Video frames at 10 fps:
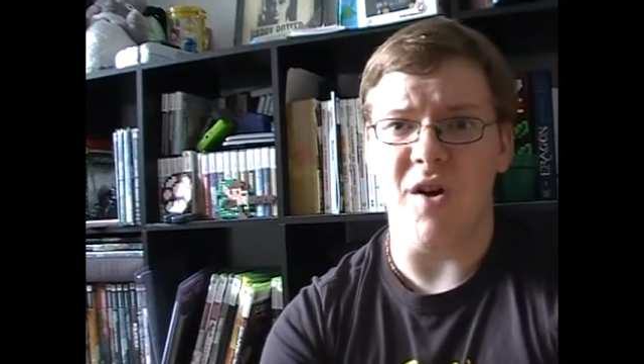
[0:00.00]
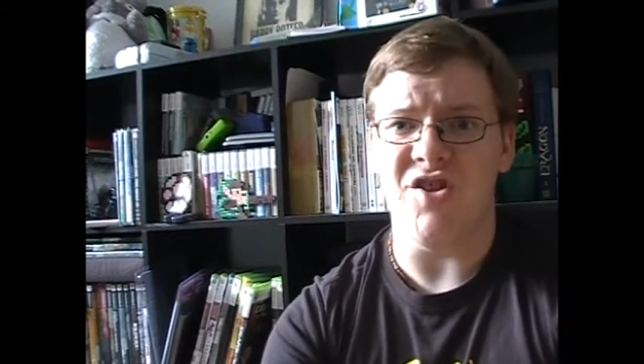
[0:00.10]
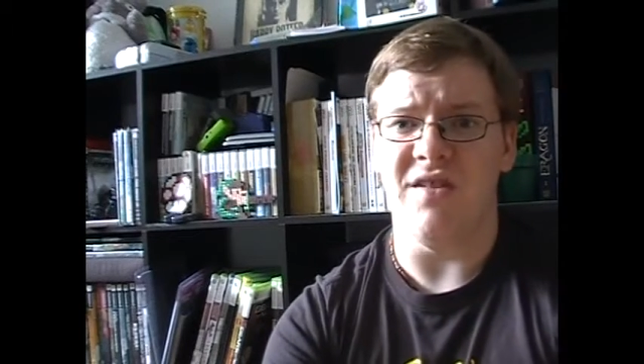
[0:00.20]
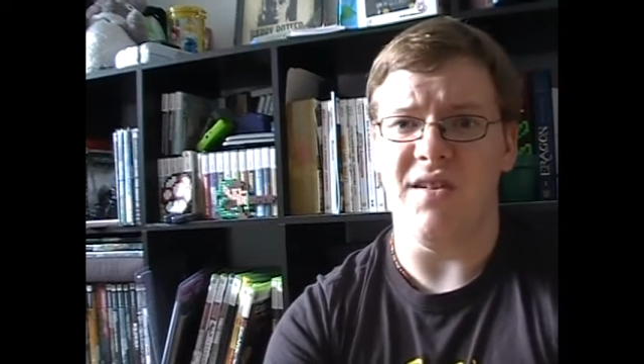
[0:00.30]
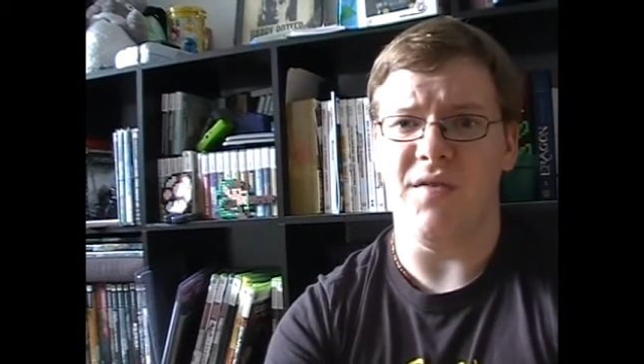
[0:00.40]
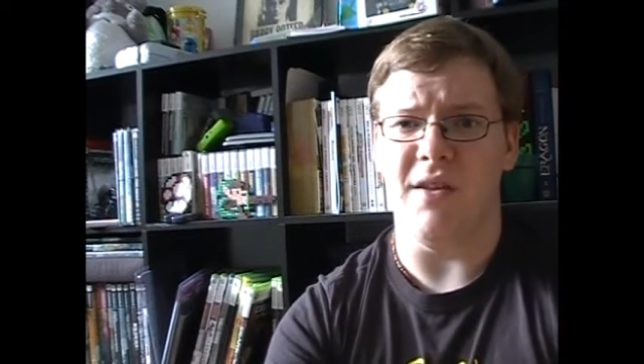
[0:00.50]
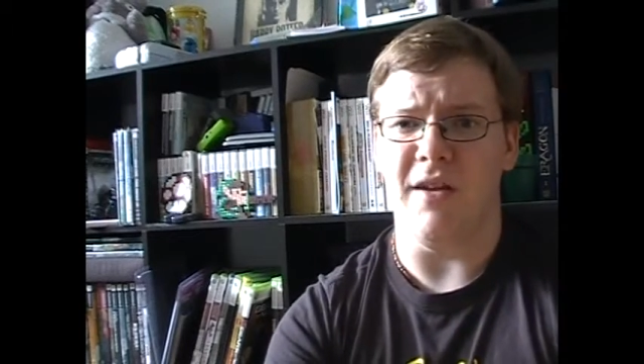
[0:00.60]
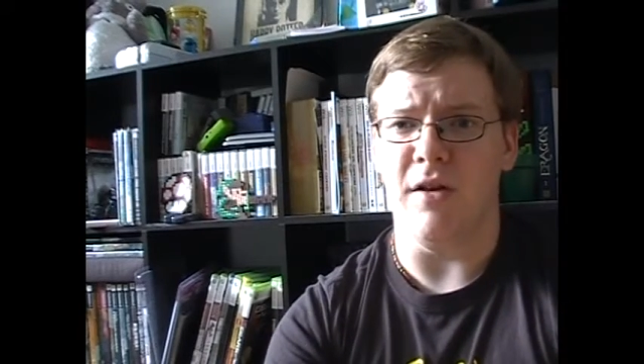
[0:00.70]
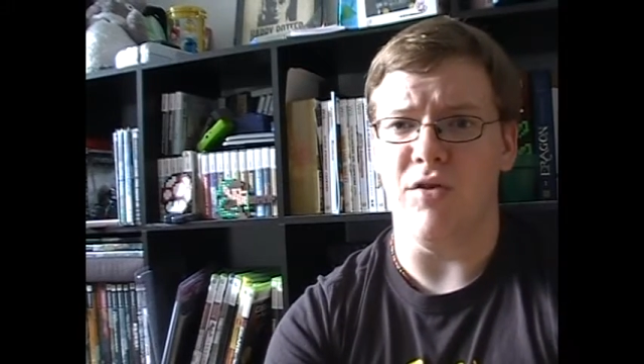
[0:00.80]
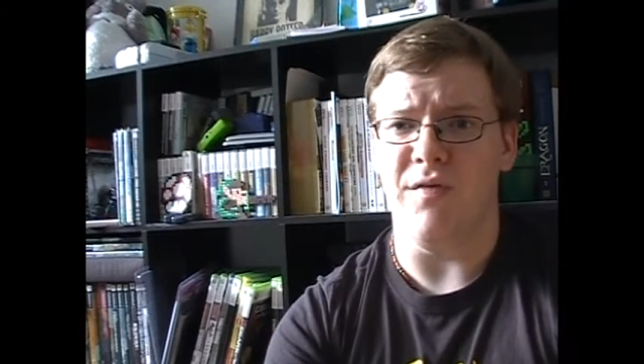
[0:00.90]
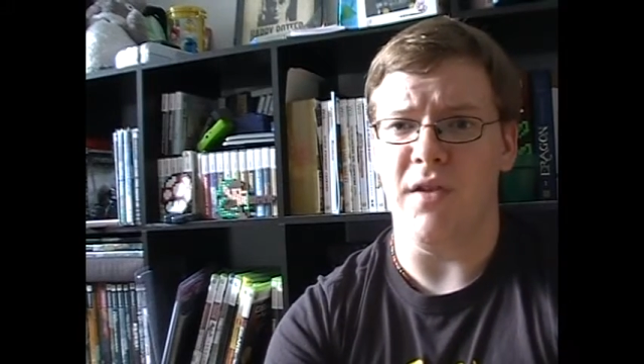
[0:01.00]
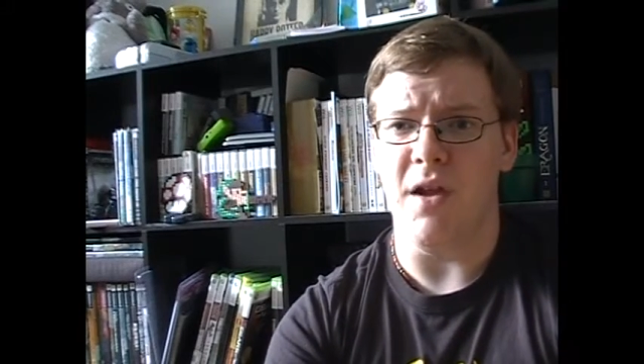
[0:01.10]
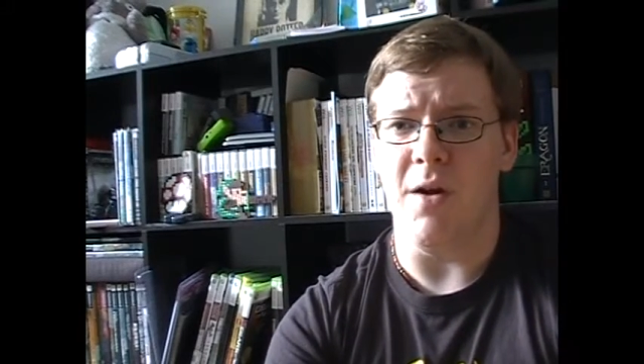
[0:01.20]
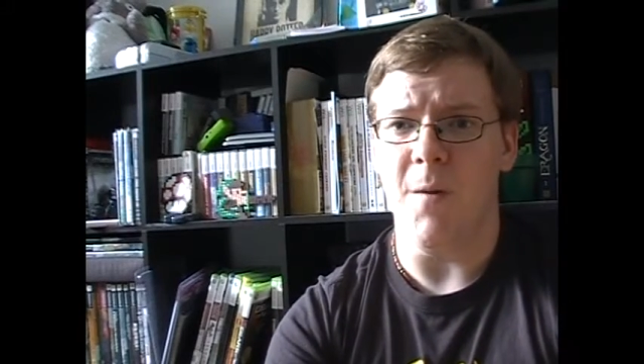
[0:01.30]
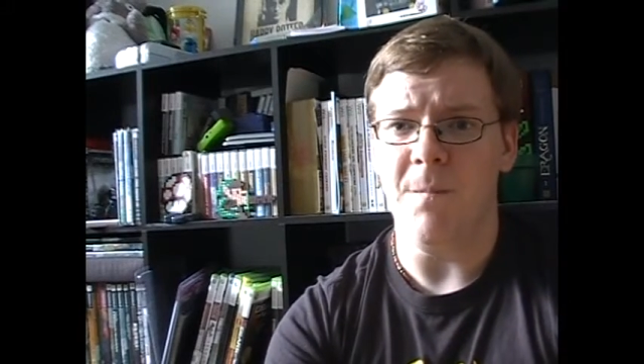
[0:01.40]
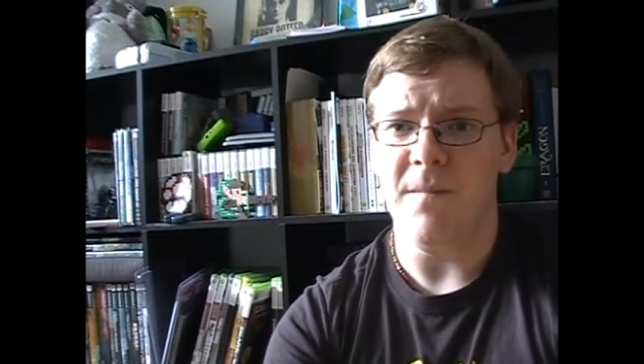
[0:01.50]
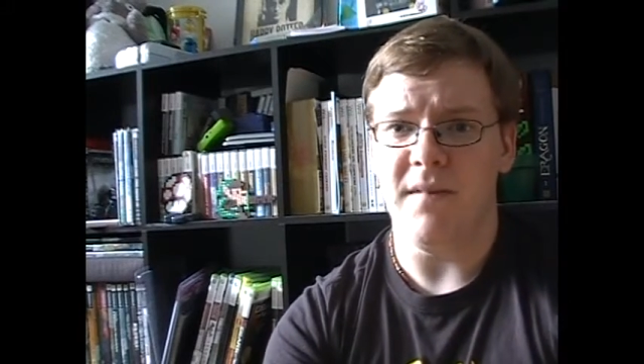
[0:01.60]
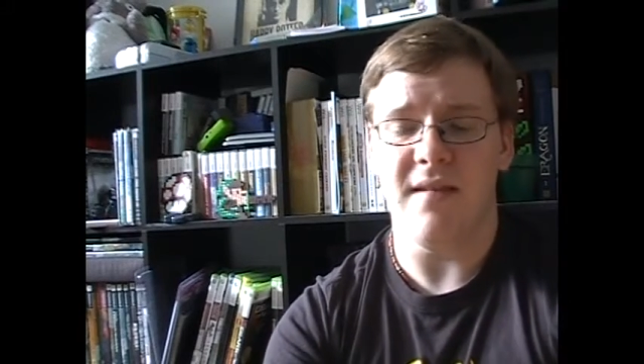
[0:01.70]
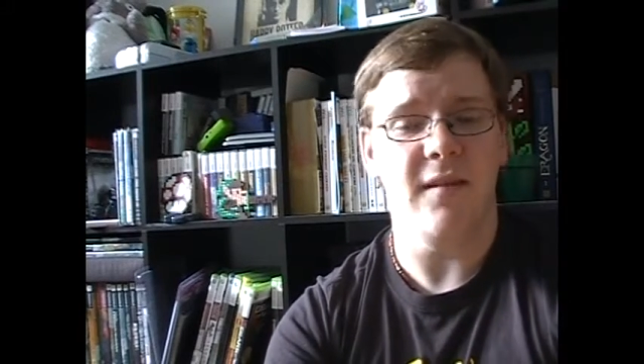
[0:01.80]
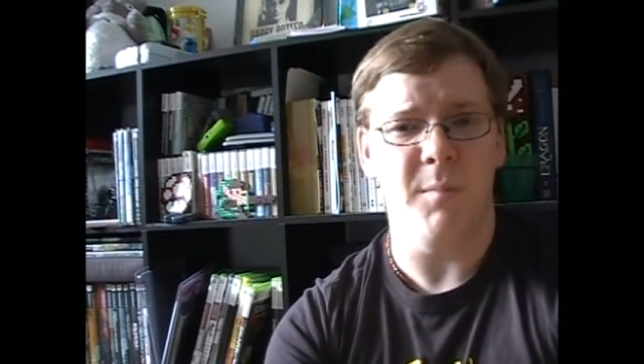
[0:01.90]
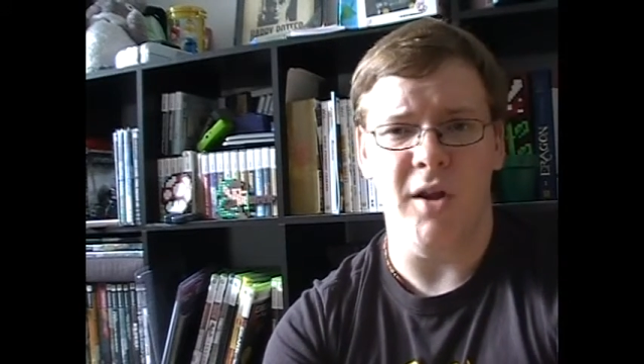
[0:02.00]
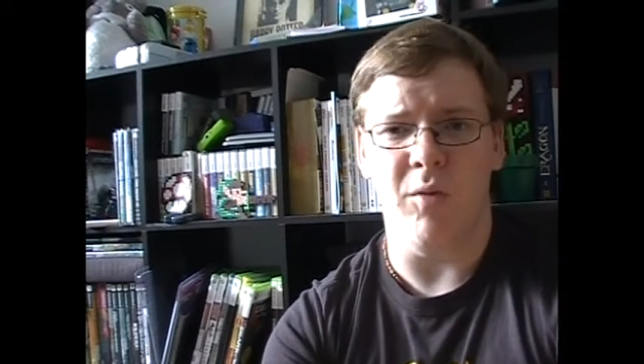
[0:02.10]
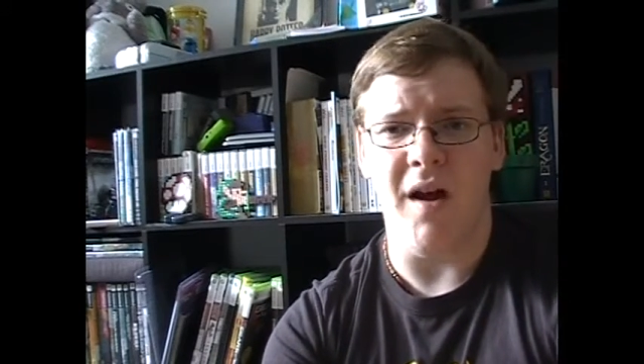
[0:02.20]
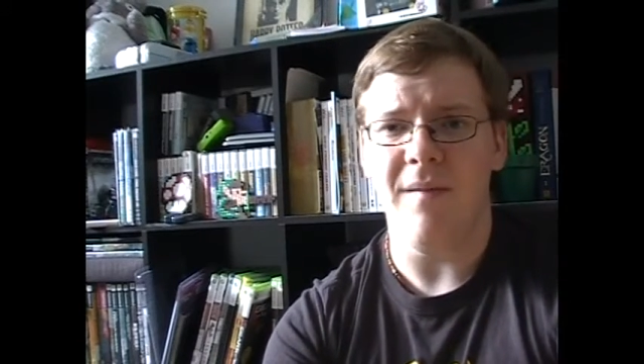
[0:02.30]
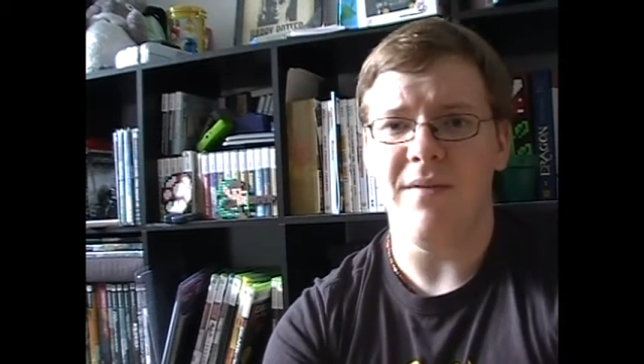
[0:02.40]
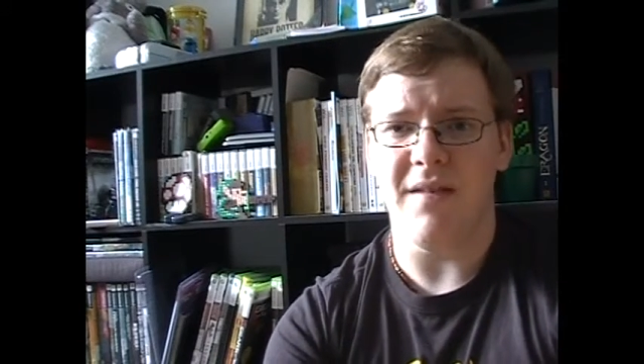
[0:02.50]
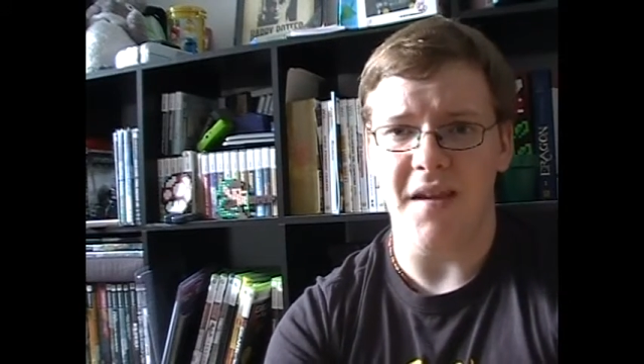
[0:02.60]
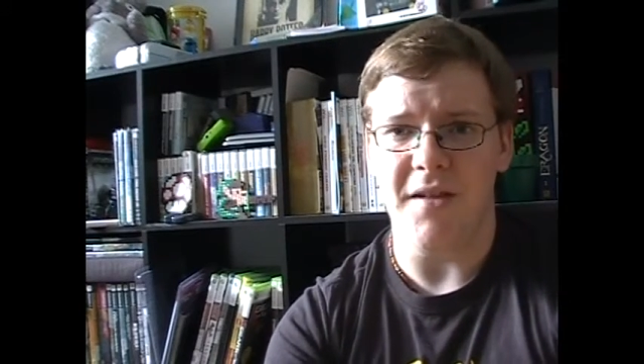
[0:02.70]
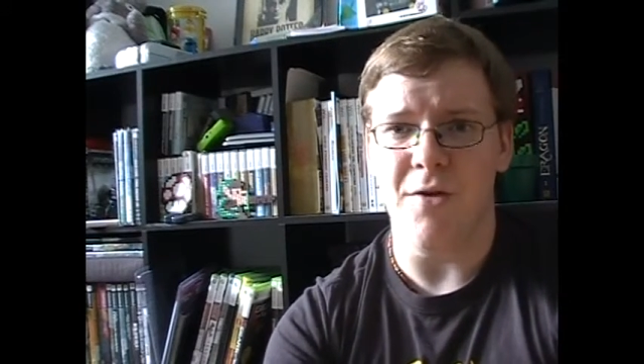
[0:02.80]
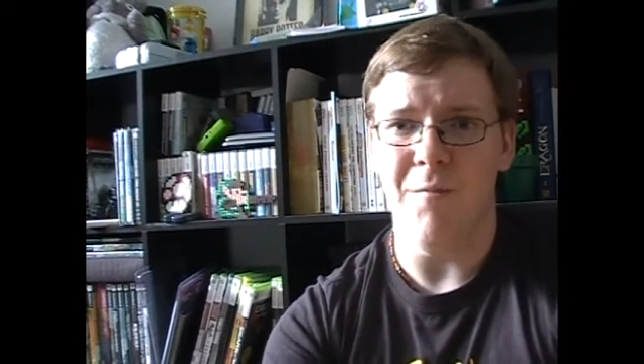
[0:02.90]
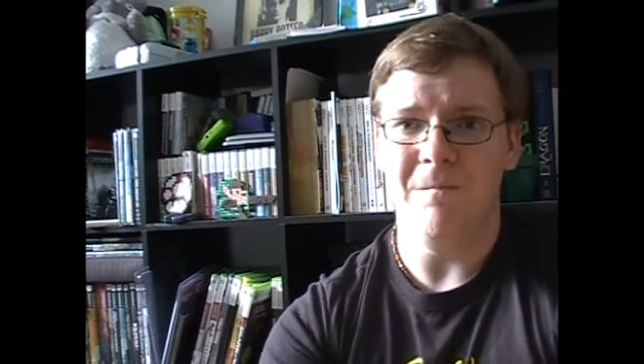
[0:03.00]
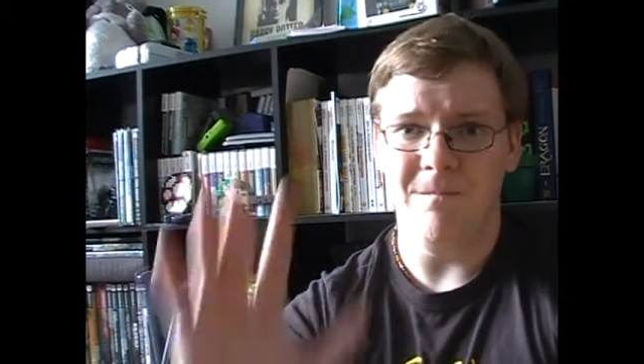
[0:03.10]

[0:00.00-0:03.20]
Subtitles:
watching this little video. This is Benoit. Thank you.